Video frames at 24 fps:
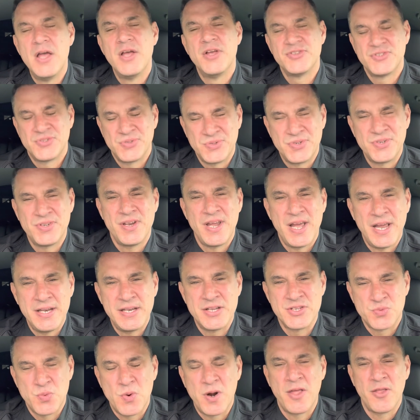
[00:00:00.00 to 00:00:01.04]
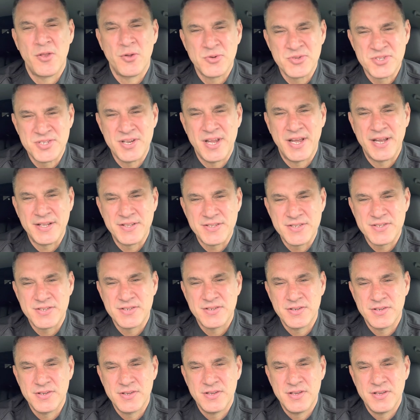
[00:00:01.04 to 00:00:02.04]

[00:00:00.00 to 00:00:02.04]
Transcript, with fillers: So tonight is one of those nights.